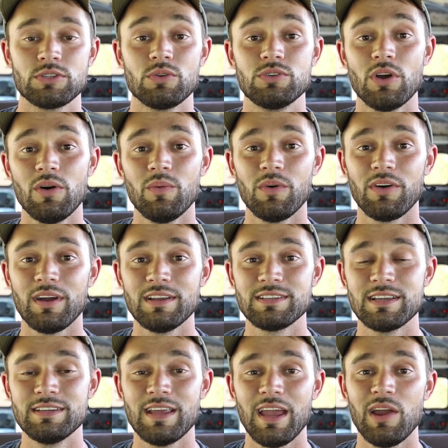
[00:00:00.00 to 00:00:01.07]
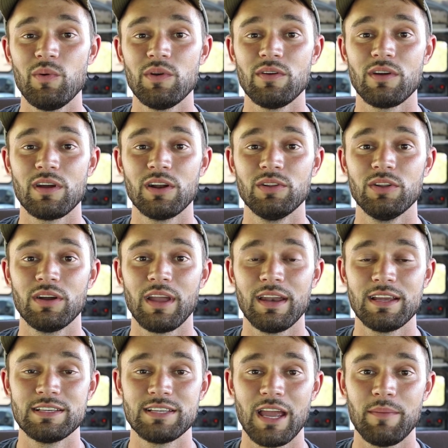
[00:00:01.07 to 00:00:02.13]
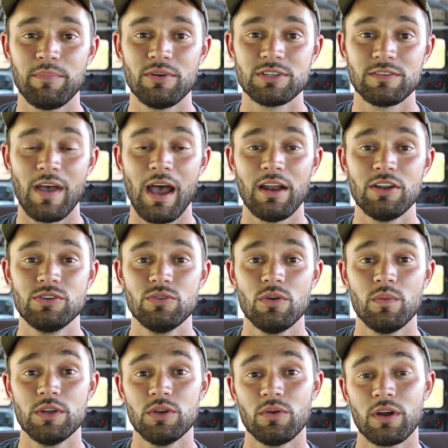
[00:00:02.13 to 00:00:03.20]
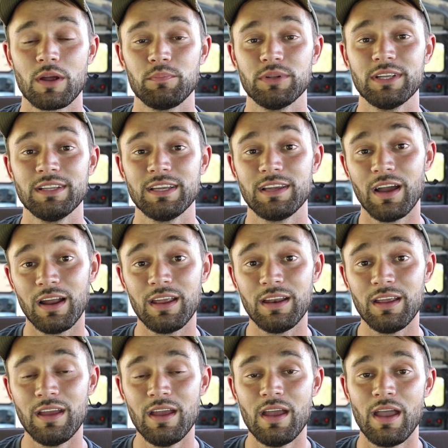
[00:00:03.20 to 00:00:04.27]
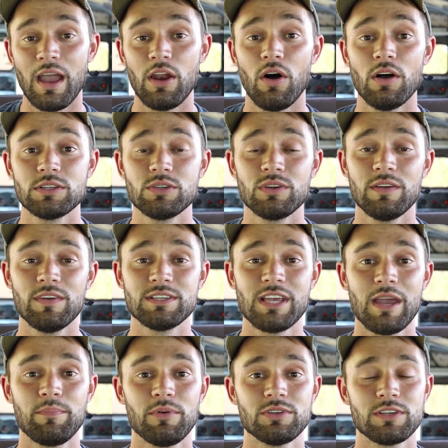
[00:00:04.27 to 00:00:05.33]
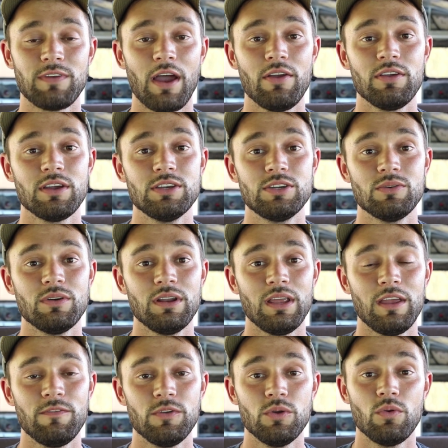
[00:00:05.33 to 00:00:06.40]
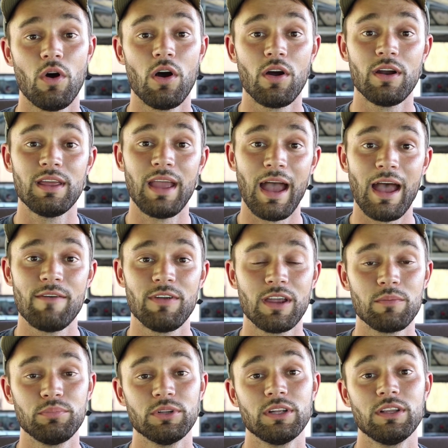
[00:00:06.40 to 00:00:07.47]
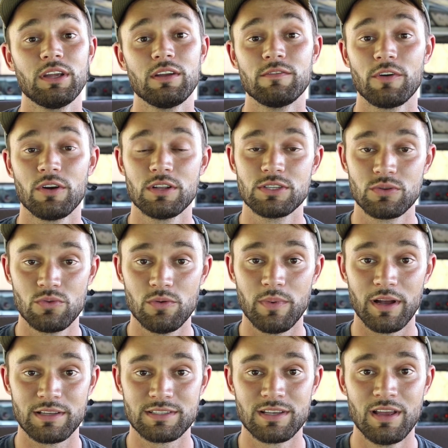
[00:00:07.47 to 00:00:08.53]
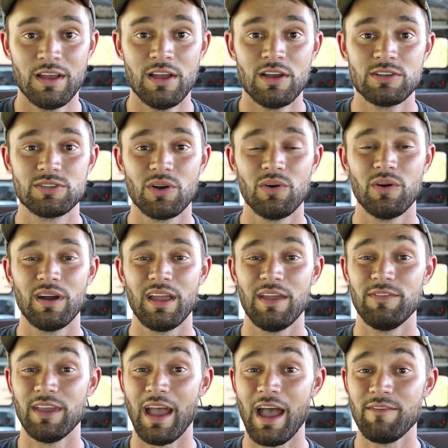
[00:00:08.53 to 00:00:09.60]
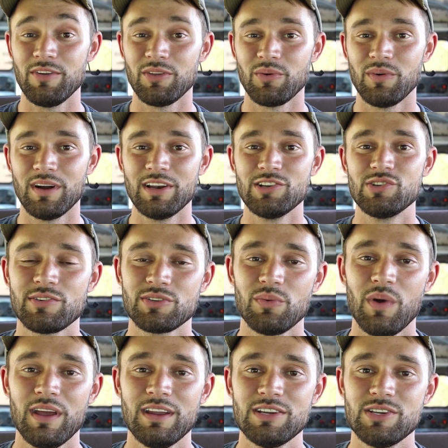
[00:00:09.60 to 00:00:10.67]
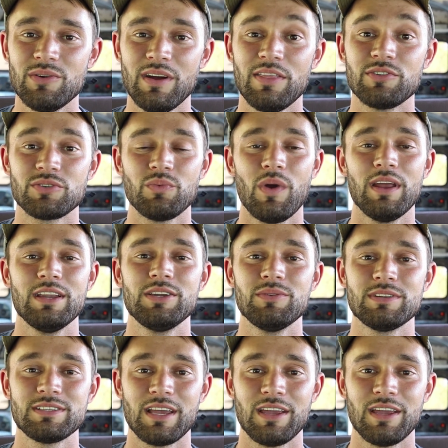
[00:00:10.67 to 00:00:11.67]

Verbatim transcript: So don't worry, today we are gonna look at examples of how to do it when you are completely gutted, and also give examples of how you can do it if you already have a completely converted school bus. So if you have either one, there's a way to do it, and there's a way to do it